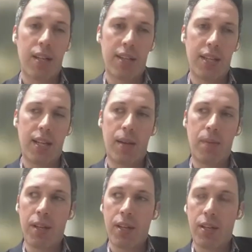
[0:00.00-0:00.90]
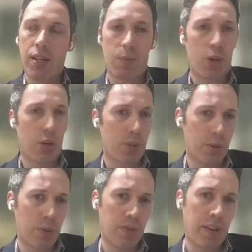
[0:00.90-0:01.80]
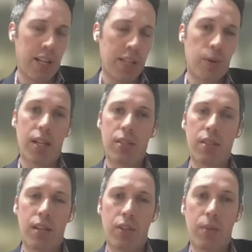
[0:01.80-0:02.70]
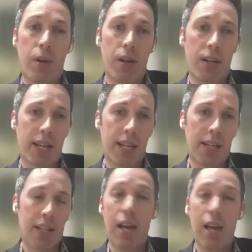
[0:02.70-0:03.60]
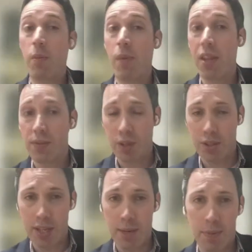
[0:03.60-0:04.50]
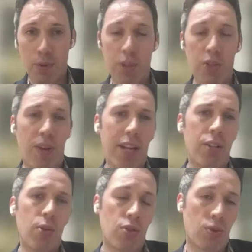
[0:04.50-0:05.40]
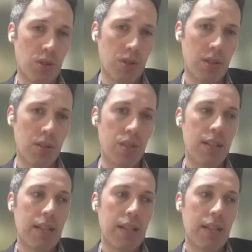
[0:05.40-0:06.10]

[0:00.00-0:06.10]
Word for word: The, yeah. um, some work we do with Facebook on, on debunking climate myths, for example, we try to use sources